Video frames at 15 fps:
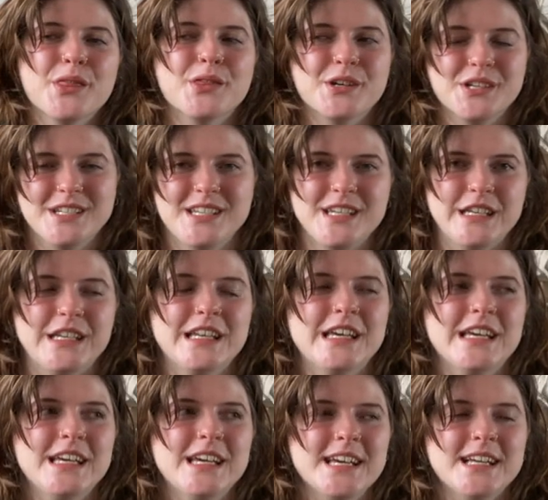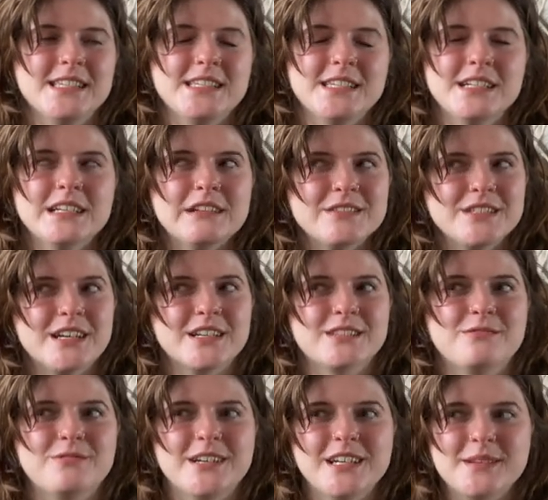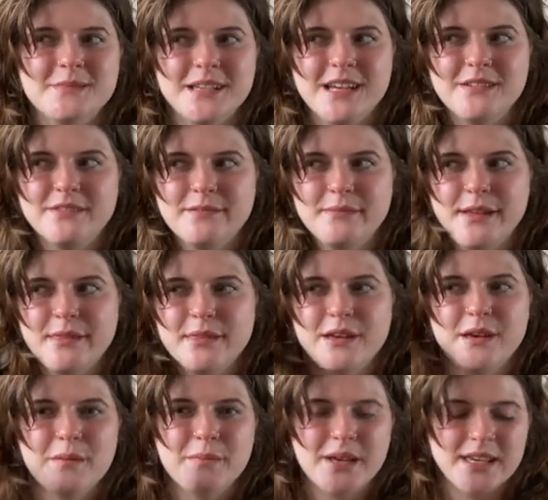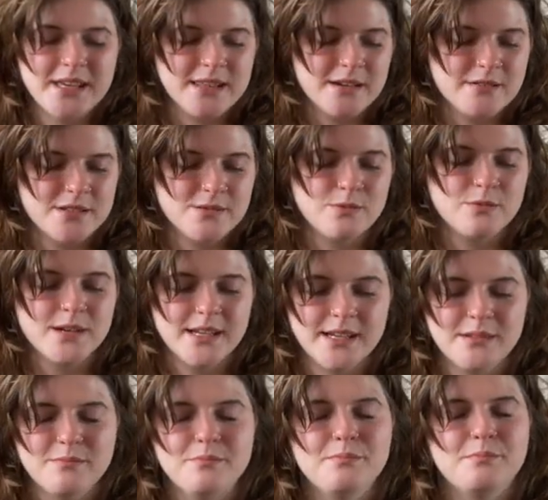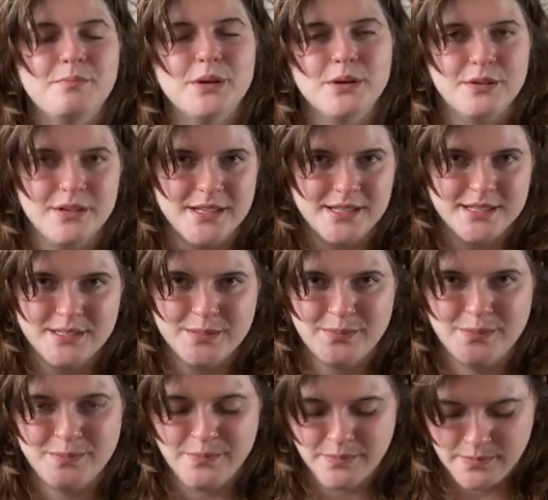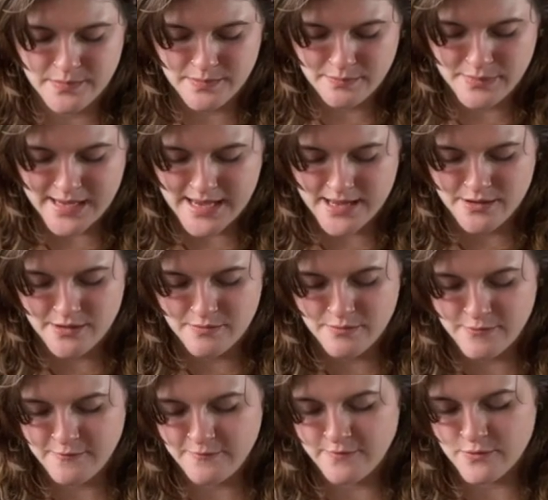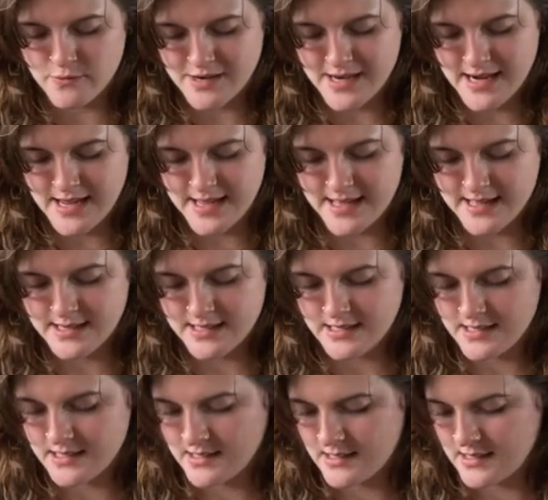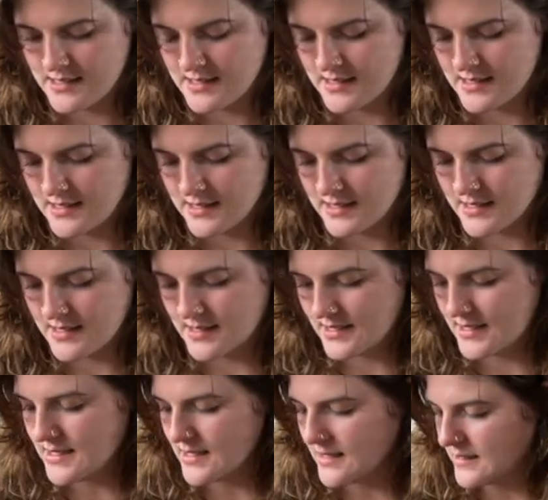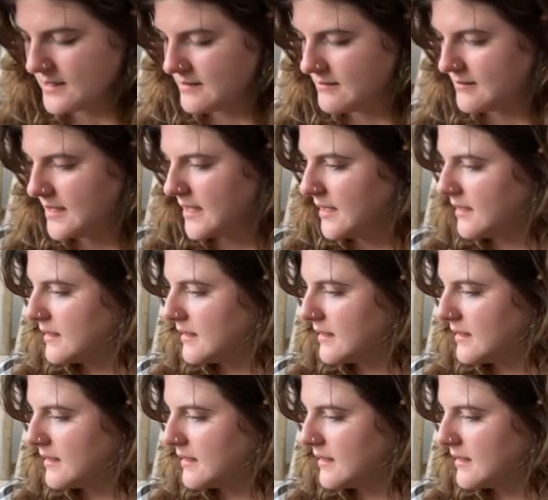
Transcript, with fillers: thirteen. It's Euro Socks, so one comes out every month, but there is one bonus pattern beforehand. Can I take this away?